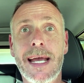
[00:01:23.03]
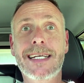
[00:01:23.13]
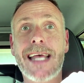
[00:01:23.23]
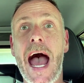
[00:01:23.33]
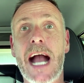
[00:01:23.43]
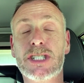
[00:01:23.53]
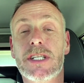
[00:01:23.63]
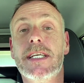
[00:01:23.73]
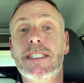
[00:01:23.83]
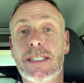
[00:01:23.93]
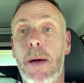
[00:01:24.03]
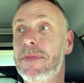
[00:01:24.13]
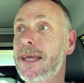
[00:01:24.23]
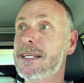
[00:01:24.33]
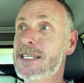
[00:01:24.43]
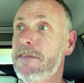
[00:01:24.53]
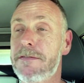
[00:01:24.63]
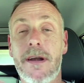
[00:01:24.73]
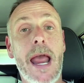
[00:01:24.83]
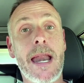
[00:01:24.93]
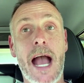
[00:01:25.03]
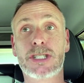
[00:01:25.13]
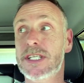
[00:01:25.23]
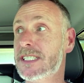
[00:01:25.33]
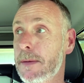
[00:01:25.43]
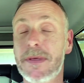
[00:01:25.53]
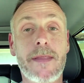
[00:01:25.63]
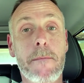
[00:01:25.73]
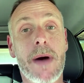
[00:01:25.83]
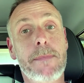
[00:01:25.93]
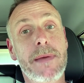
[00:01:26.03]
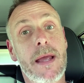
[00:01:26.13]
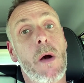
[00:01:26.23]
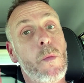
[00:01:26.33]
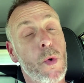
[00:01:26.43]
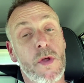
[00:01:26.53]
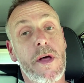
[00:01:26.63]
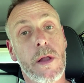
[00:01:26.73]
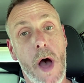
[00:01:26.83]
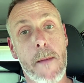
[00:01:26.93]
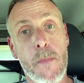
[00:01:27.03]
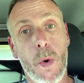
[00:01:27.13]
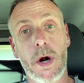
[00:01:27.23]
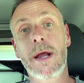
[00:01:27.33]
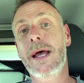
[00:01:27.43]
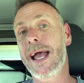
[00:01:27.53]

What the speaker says: is actually something different and actually something that might be worth a lot more.